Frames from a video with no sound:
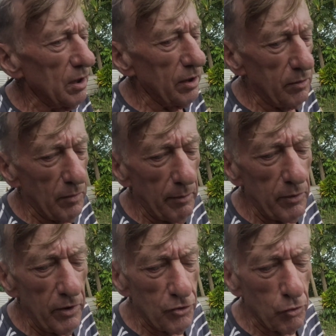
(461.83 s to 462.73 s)
And
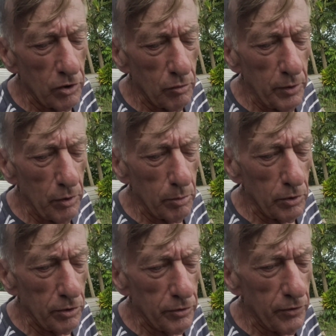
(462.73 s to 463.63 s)
maybe this one will be
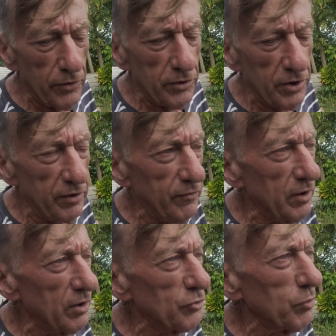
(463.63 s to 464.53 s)
uploaded this
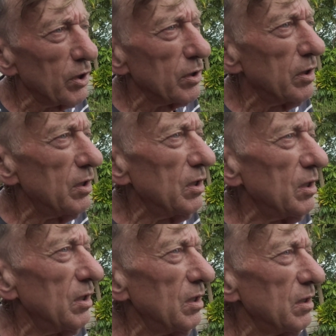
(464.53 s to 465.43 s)
evening as well.
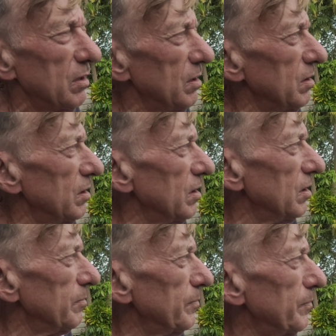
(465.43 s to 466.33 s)

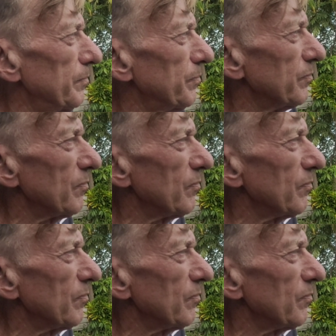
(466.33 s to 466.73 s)
And